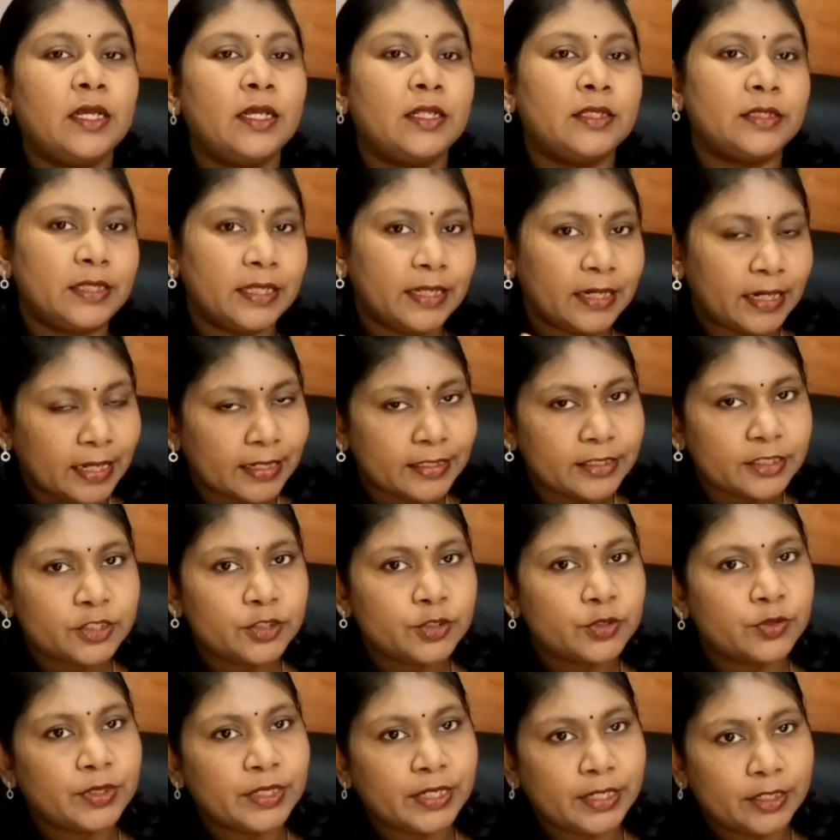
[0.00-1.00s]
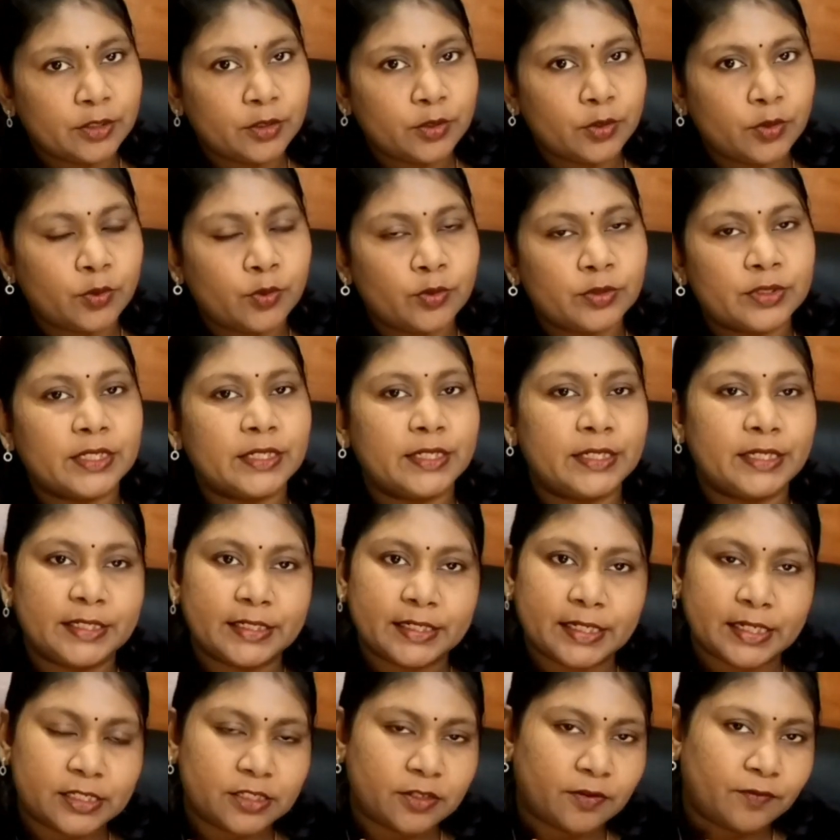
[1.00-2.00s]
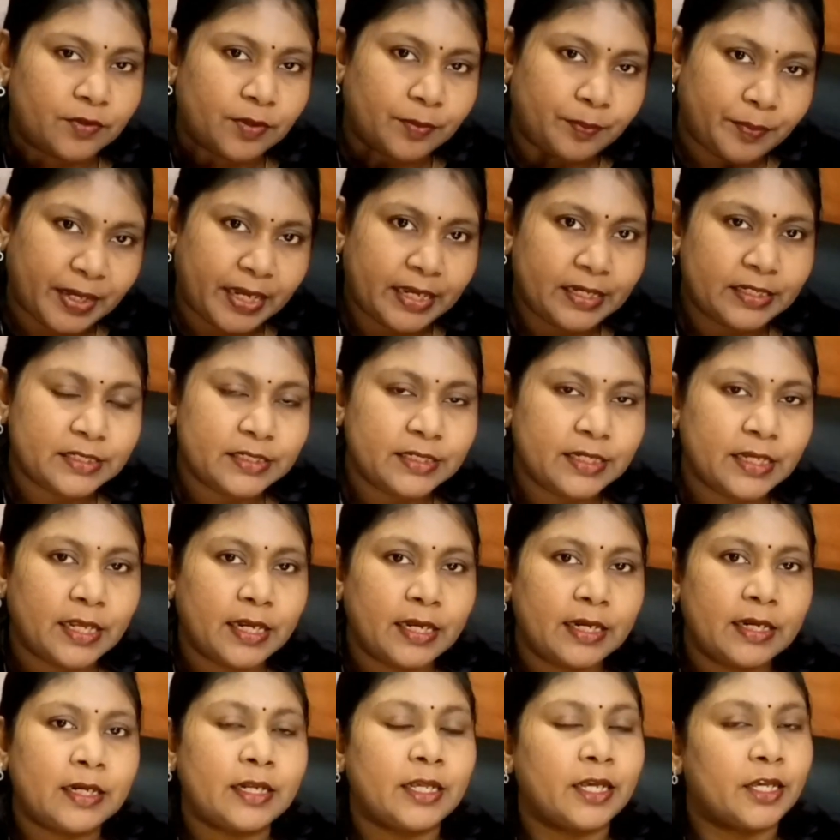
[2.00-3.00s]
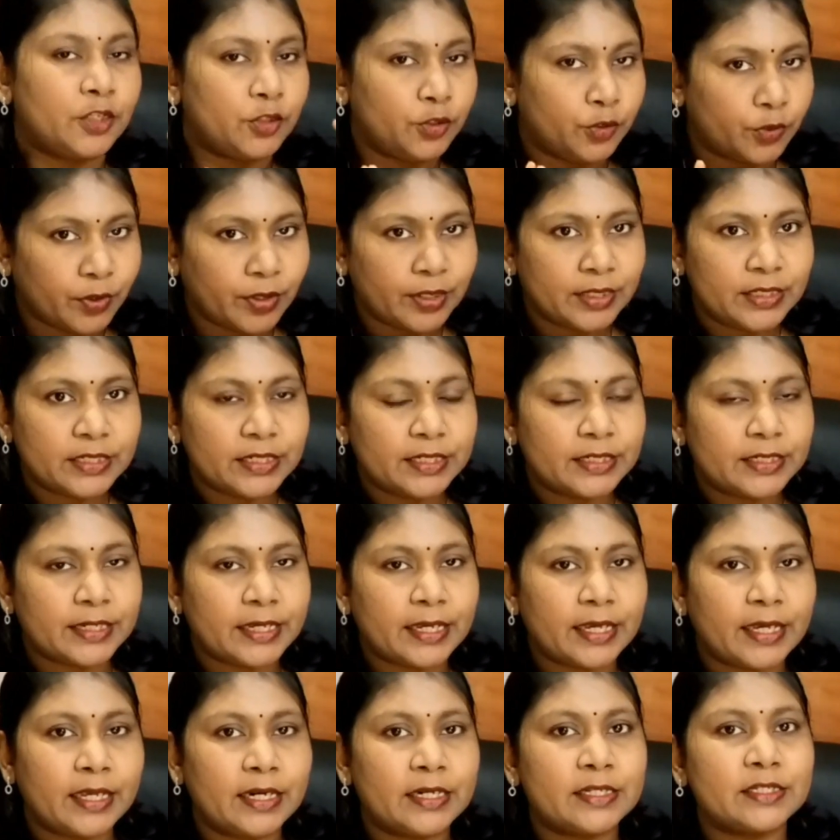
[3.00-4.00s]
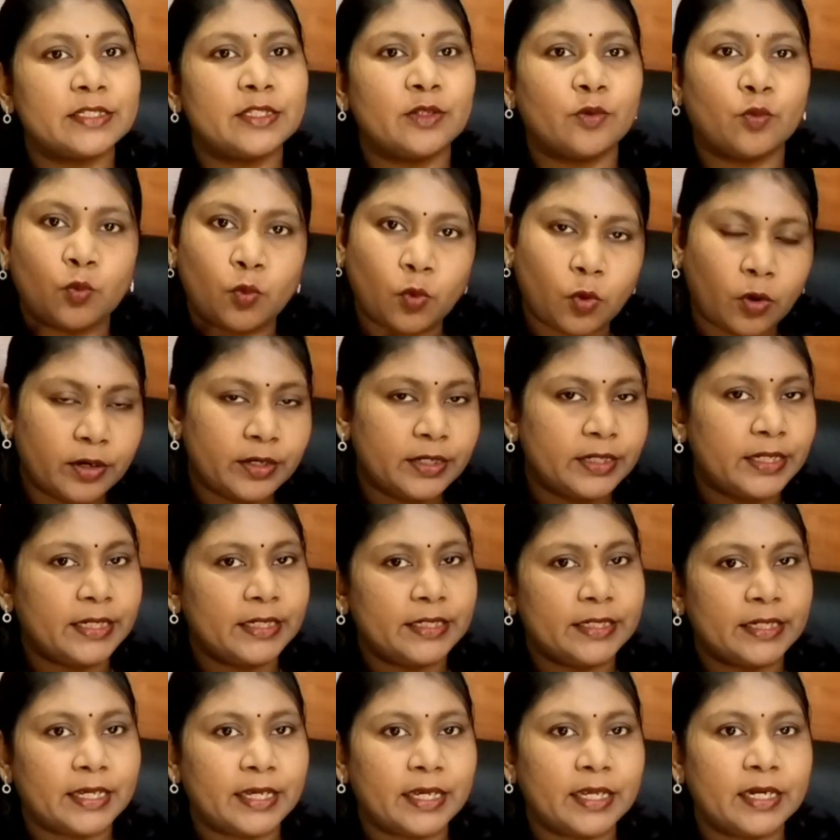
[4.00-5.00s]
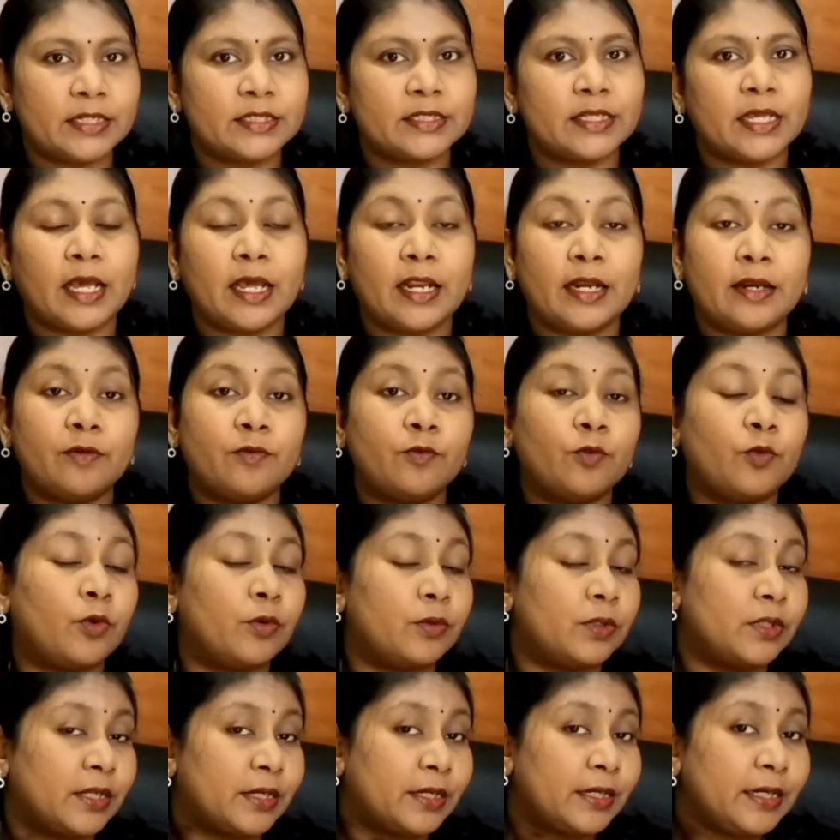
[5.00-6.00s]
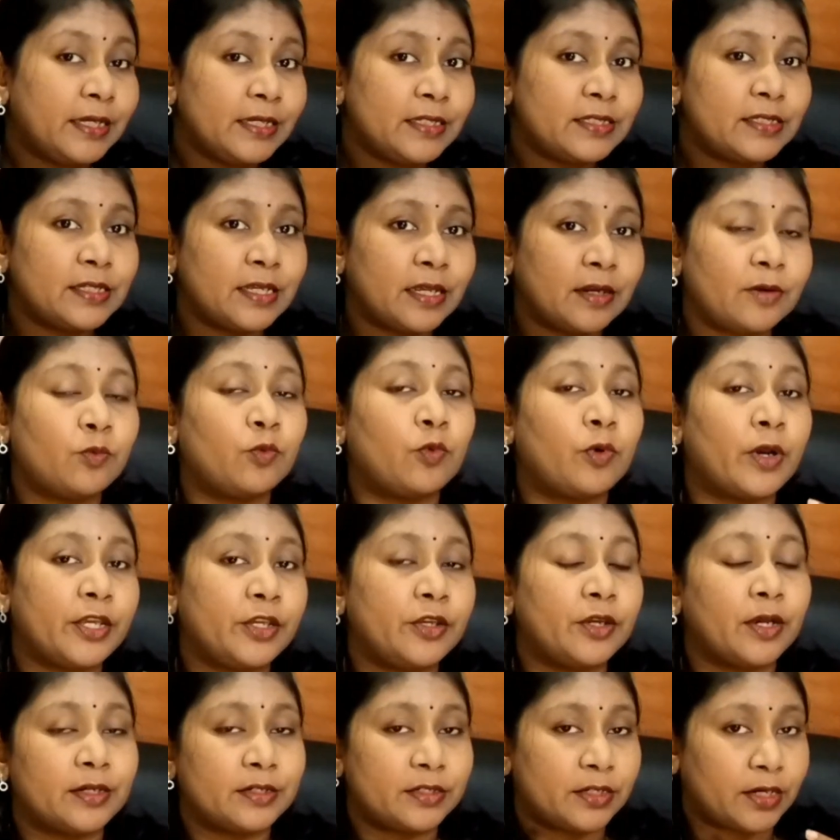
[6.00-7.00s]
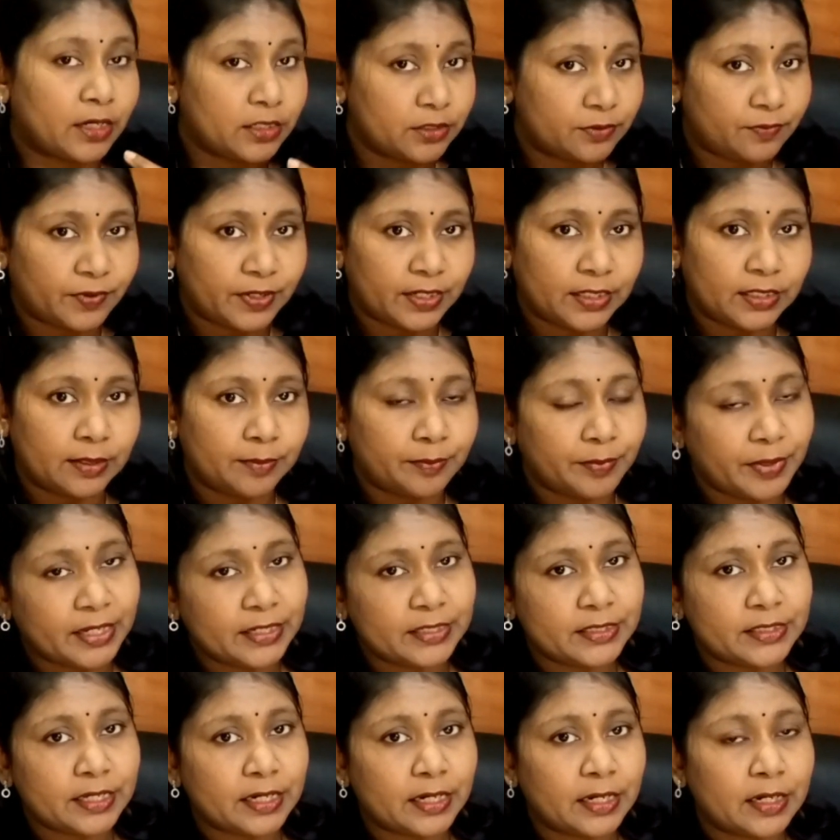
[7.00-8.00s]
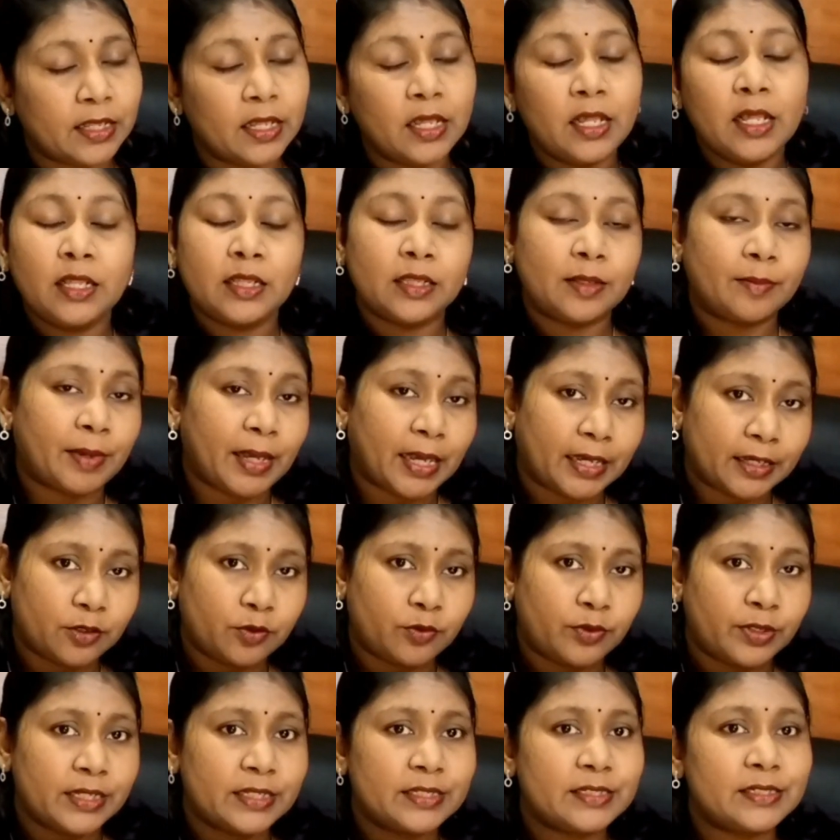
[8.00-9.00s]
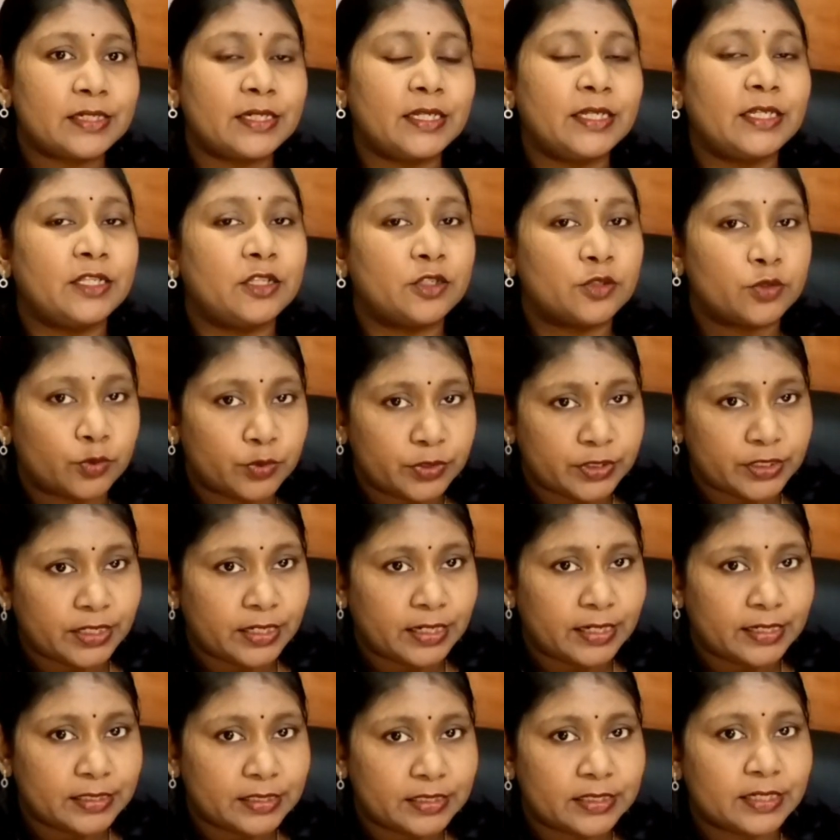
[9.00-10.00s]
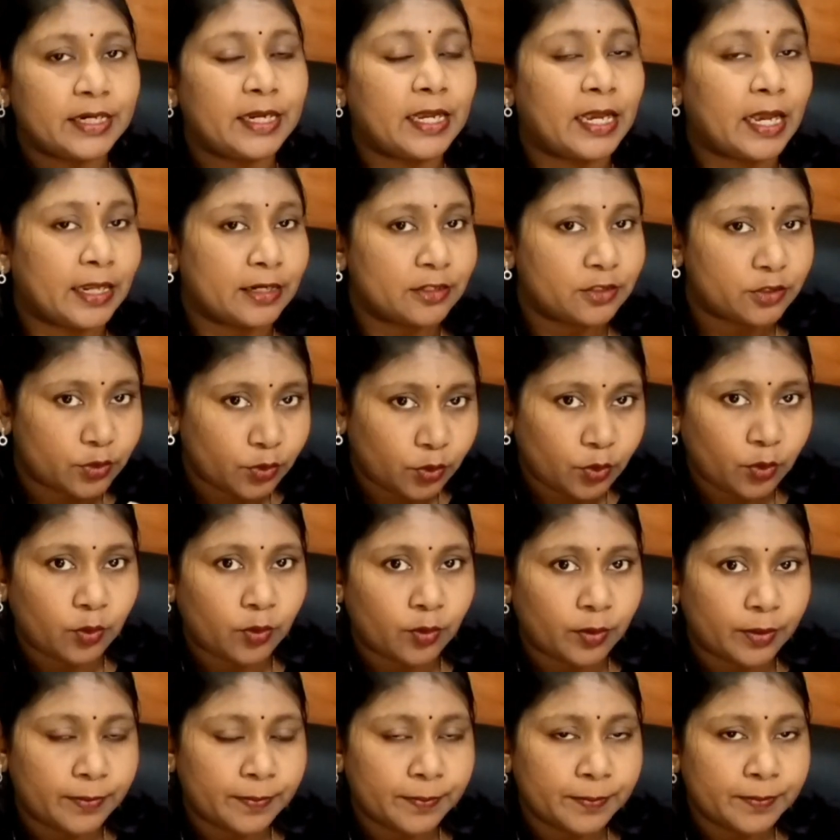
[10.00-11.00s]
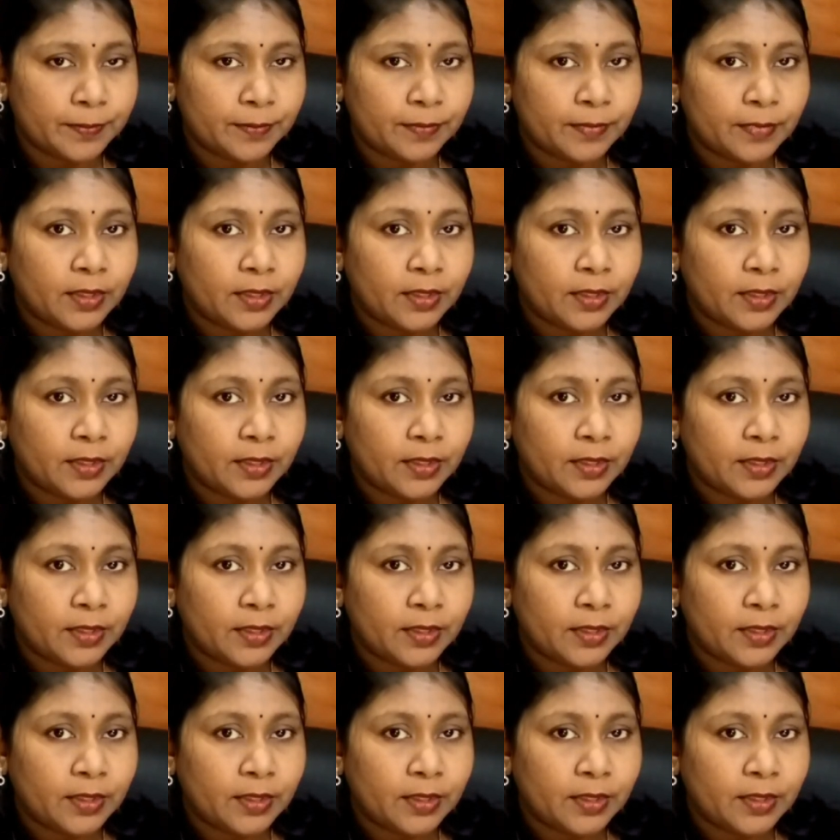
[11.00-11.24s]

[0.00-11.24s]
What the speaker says: The letter should include the details of the patient, your details, the ward details, and the reason why you are transferring the patient, the background history, the social history, and so on.